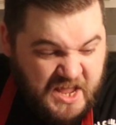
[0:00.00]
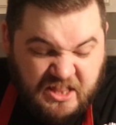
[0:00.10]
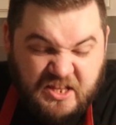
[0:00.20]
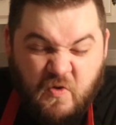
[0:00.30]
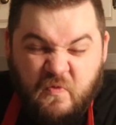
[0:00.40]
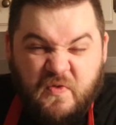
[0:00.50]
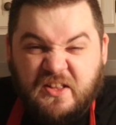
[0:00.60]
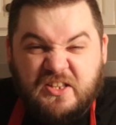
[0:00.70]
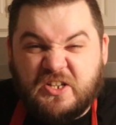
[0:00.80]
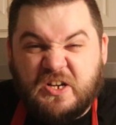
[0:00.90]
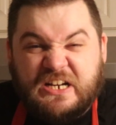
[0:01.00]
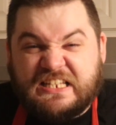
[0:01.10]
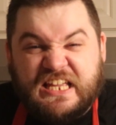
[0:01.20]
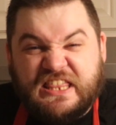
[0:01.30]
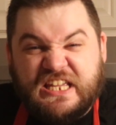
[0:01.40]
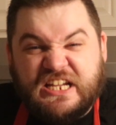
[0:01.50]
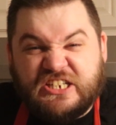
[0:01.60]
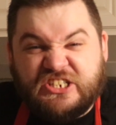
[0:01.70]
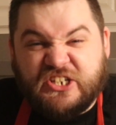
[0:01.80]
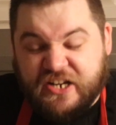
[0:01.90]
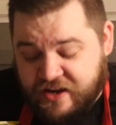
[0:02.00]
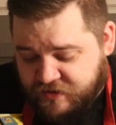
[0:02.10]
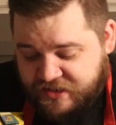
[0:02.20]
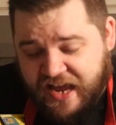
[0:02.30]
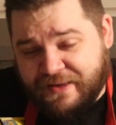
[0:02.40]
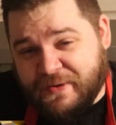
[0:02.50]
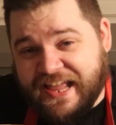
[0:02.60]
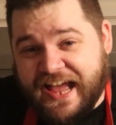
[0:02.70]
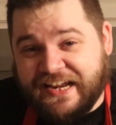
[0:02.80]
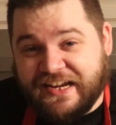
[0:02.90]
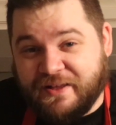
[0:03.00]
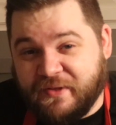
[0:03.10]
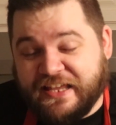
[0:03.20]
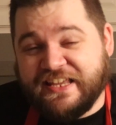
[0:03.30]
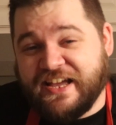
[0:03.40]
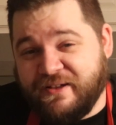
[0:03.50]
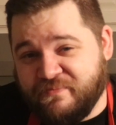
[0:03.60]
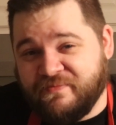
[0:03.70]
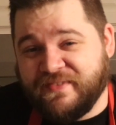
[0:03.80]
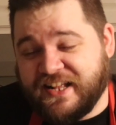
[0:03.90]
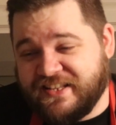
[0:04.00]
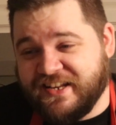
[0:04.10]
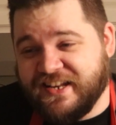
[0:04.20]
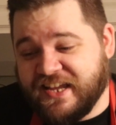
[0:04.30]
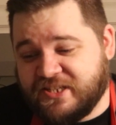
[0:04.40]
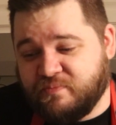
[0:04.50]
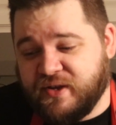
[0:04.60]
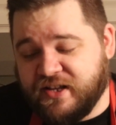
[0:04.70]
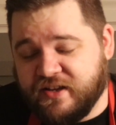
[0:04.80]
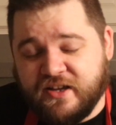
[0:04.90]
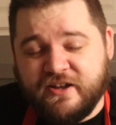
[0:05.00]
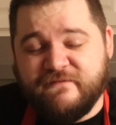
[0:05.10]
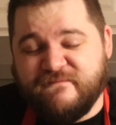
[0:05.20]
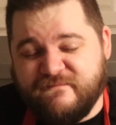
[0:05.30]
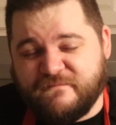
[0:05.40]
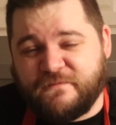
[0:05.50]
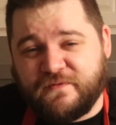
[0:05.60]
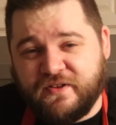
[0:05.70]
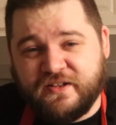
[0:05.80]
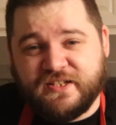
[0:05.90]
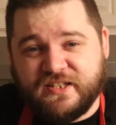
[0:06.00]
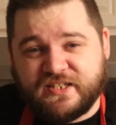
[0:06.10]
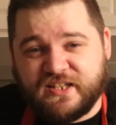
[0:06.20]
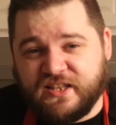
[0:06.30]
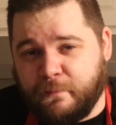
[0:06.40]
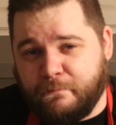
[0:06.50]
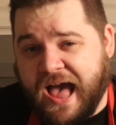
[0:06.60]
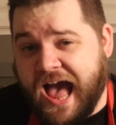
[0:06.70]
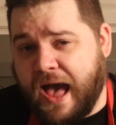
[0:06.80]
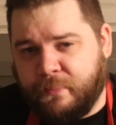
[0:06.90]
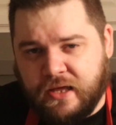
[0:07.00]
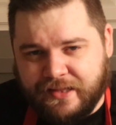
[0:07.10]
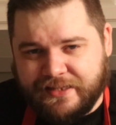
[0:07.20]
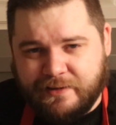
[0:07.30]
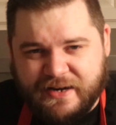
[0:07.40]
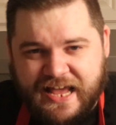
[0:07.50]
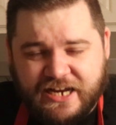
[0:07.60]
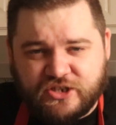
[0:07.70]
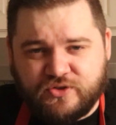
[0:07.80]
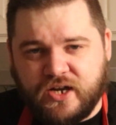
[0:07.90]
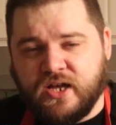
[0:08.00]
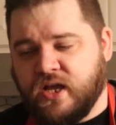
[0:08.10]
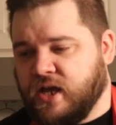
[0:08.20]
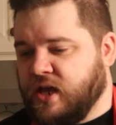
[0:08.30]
it don't feel as good as I think it should. Every time I add it, I'm like, yep, that's a nice bit of oomph to this, a little pop, a little bit of extra